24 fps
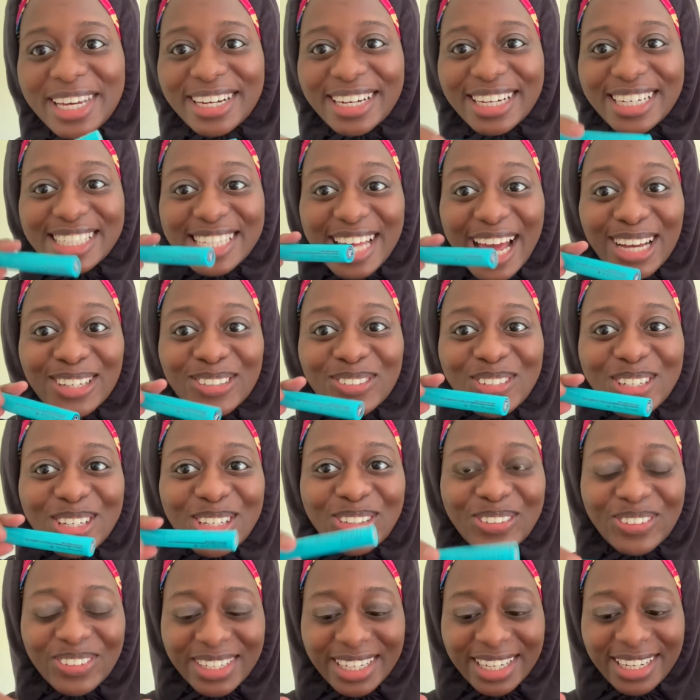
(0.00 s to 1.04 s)
It's actually
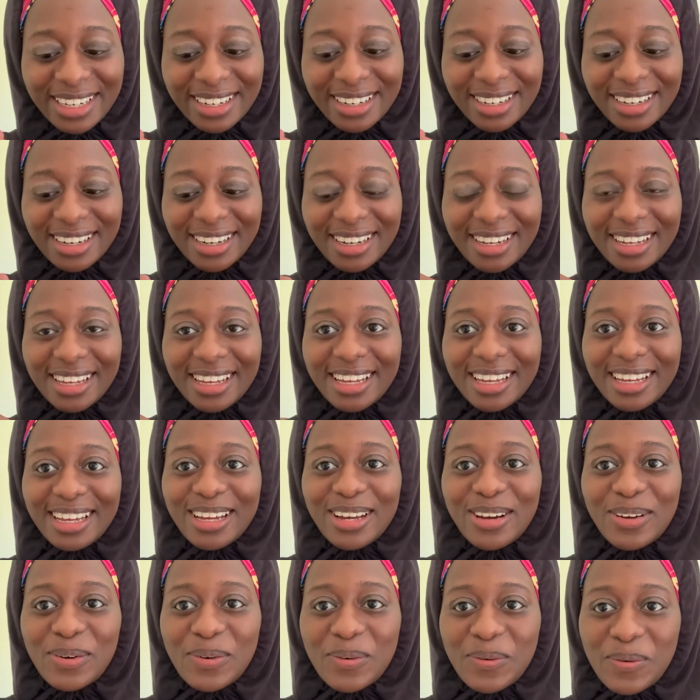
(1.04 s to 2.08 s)
green.
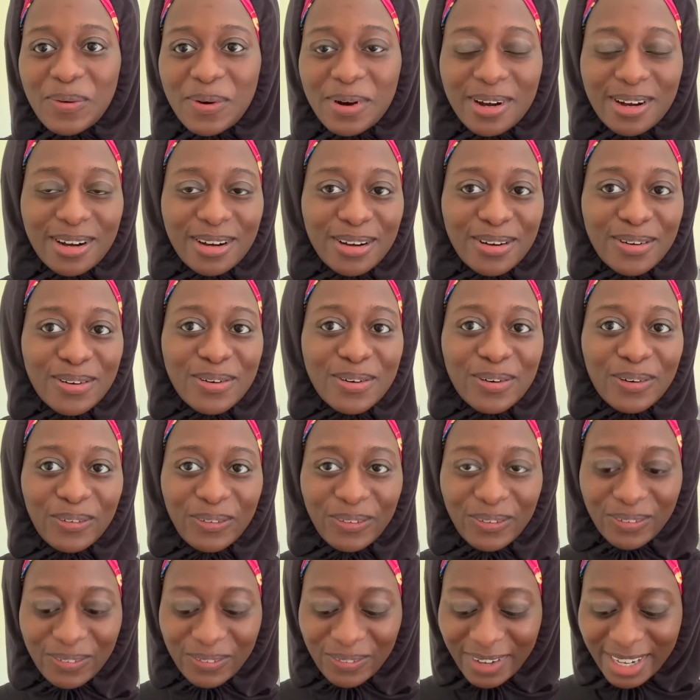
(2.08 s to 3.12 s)

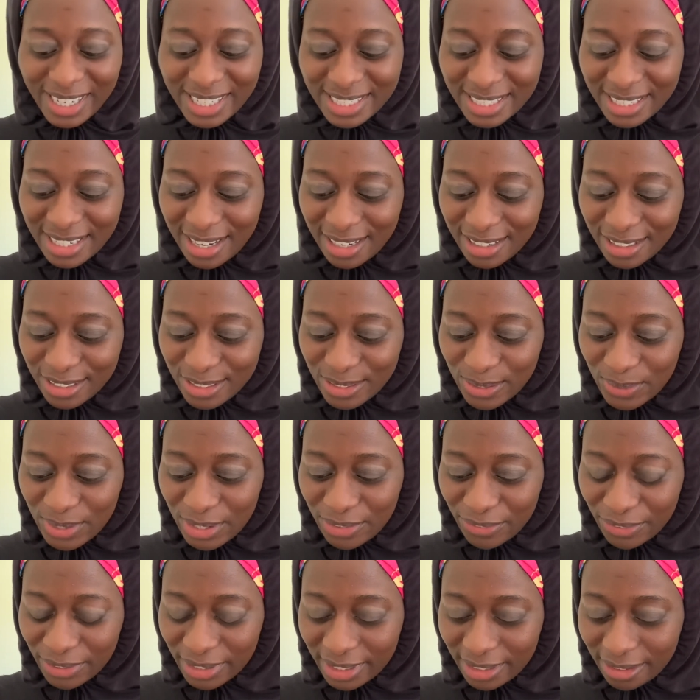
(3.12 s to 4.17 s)
Whoa, why is the color so
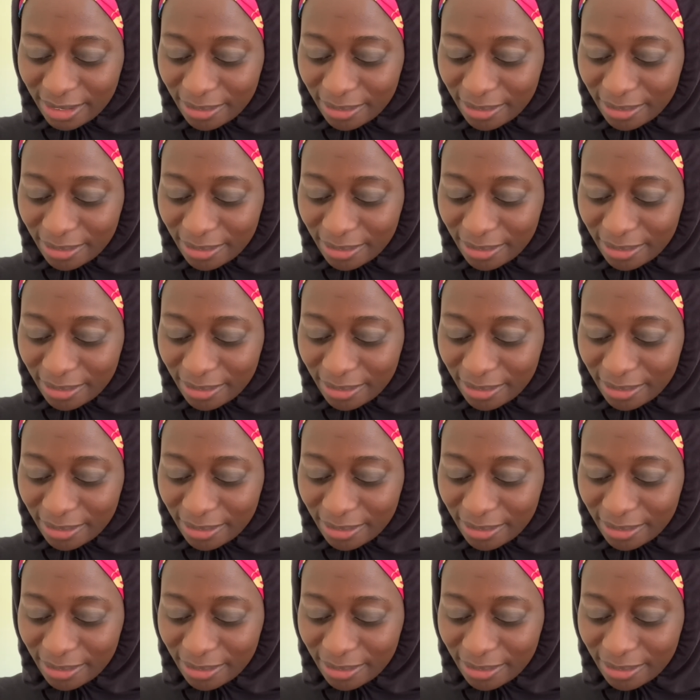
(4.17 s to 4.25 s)
different?